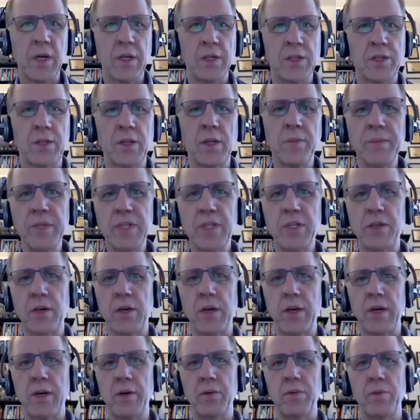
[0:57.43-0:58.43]
So let me
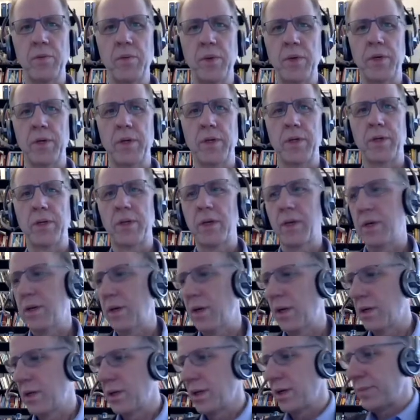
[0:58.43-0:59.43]
start out with
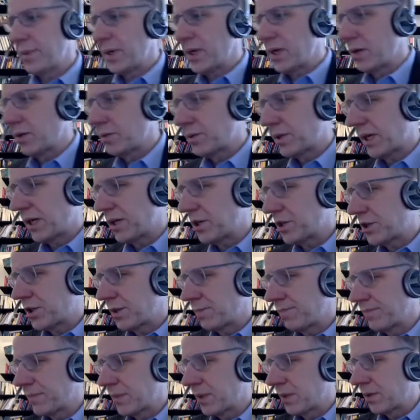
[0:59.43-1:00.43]
a little bit of
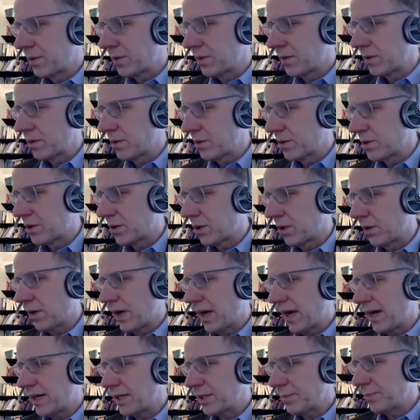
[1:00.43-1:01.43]
notation. So
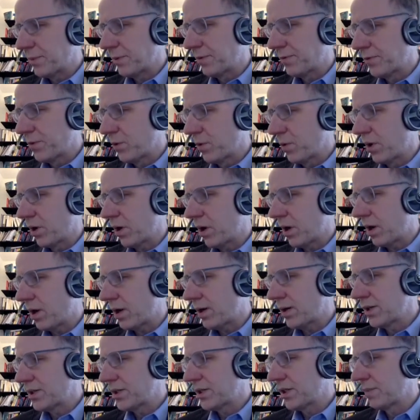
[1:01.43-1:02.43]
as before,
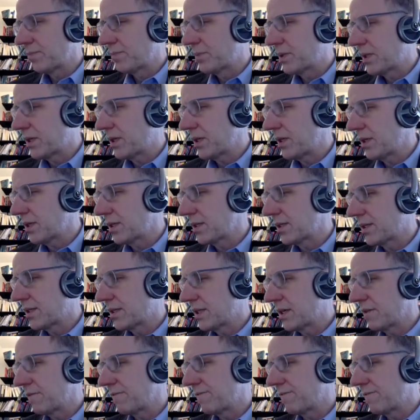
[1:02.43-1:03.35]
R sub t is the